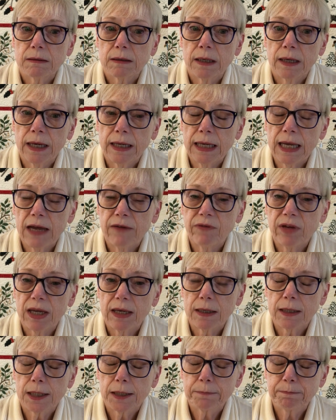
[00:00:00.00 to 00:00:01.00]
have a
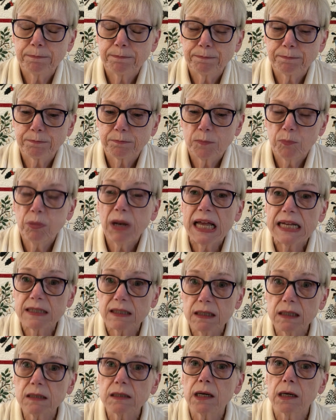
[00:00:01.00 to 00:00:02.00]

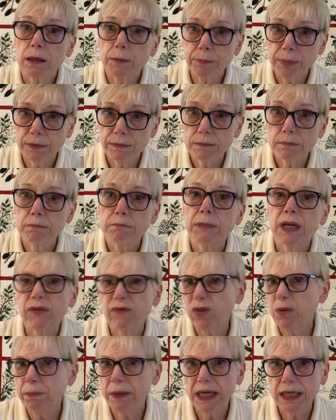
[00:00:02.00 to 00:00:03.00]
plastic tarp meant
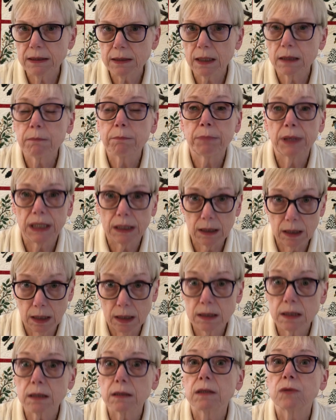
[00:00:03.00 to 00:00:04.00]
for painting, but
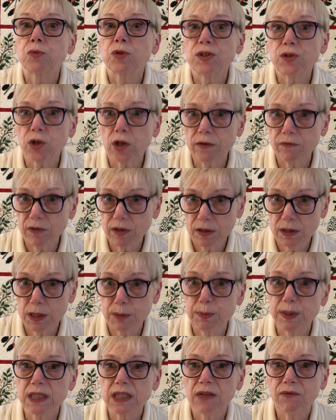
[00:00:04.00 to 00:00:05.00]
it's reserved
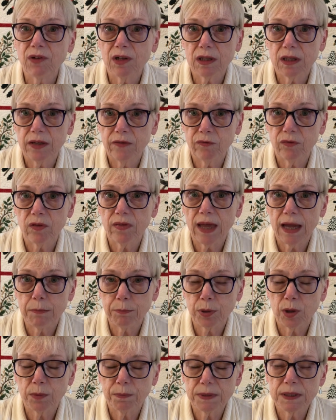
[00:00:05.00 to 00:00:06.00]
specifically for that
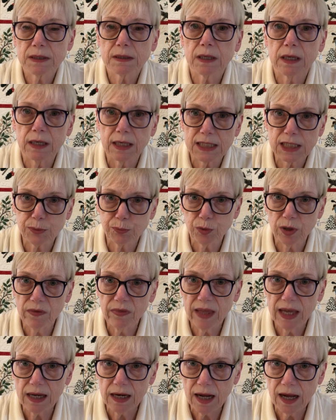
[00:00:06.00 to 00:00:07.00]
purpose, and I spread
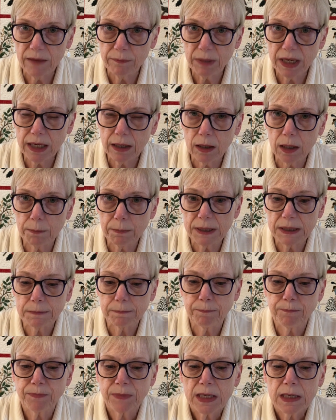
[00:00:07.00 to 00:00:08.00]
that on my
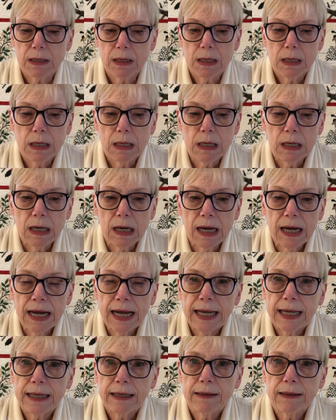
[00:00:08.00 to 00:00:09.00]
carpet.
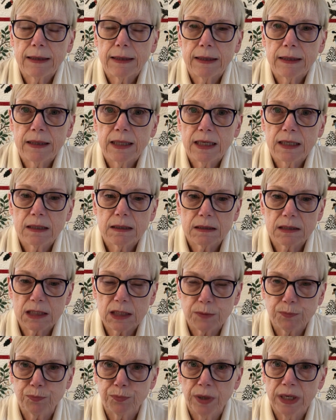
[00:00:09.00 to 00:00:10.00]
I then
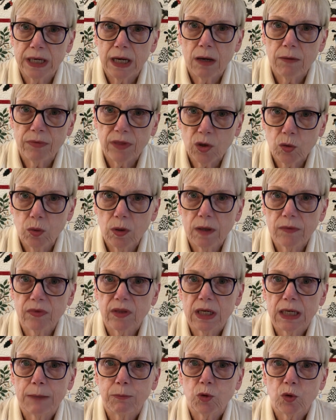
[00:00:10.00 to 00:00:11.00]
spread out the quilt
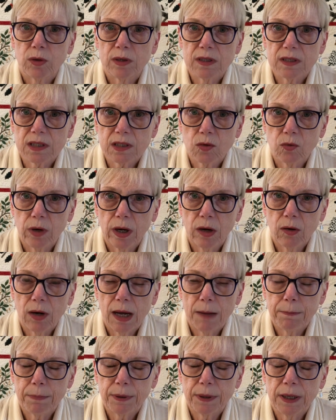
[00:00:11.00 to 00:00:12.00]
that I'm going to square
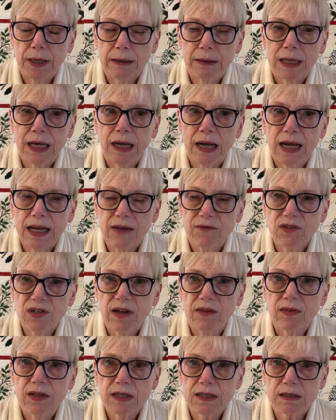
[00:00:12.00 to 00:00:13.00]
up, and I have
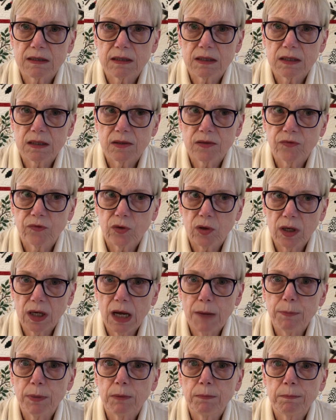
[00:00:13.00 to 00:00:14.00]
done this for a
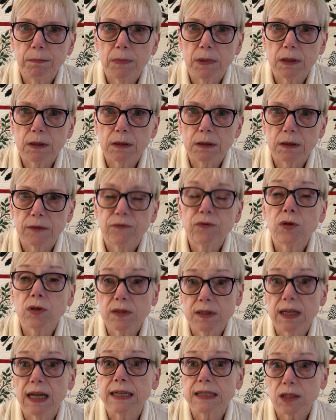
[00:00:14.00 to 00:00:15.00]
couple
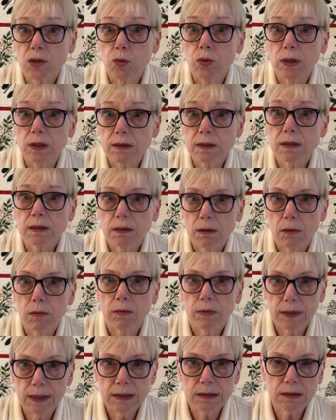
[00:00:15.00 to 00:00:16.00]
full-size quilts,
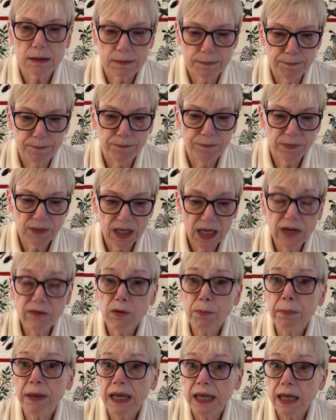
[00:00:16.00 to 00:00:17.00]
so it's kind of a
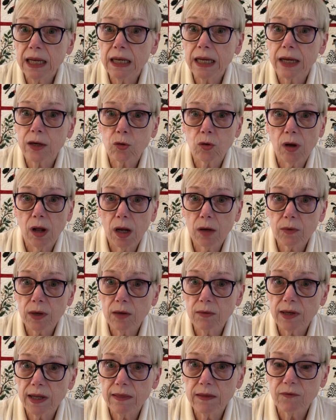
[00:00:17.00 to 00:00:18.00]
pain. I crawl
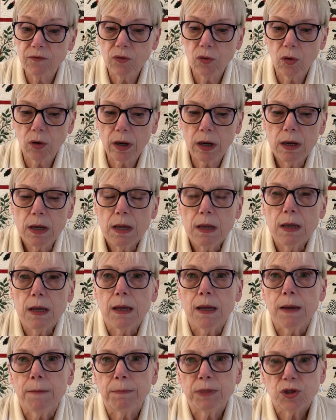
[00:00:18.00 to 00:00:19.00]
around on the floor,
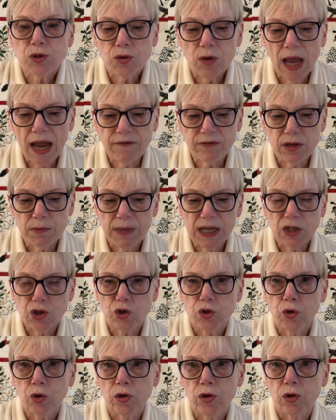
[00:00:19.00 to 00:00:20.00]
but you have to make
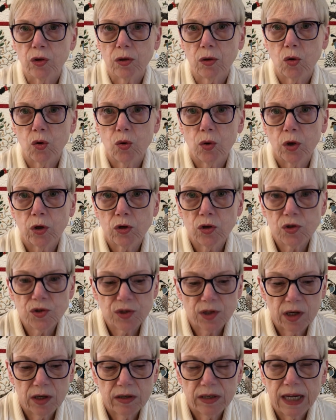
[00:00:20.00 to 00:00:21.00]
sure your corners
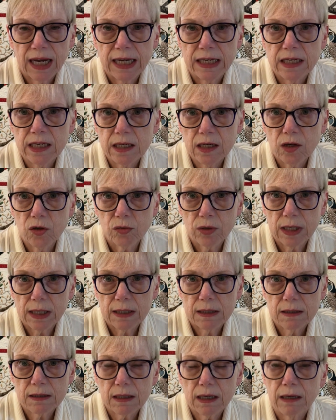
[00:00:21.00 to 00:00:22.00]
are 90
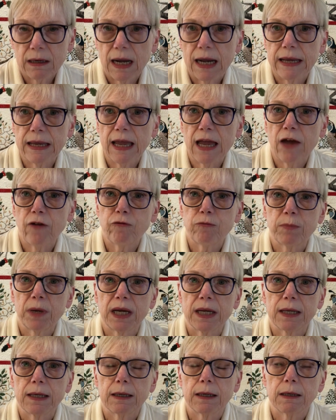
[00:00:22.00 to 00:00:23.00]
degrees, and I have
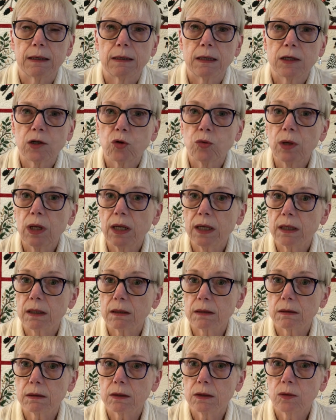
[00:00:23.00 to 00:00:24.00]
my acrylic
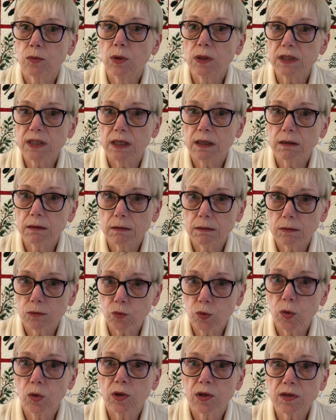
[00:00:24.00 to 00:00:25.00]
quilting
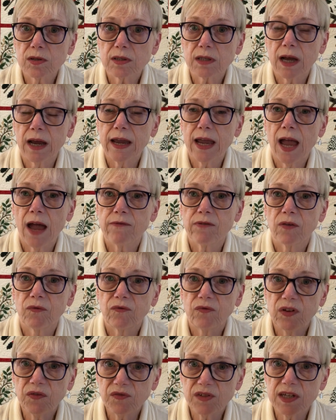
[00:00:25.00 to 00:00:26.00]
rulers. I have a
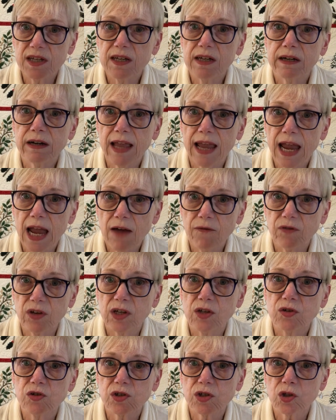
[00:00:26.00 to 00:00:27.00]

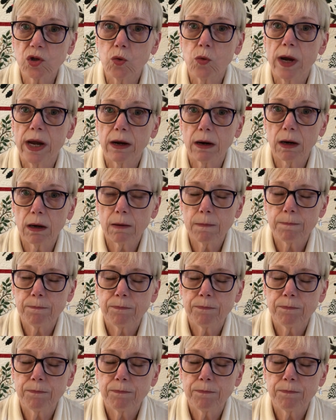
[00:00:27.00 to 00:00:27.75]
15.5-inch square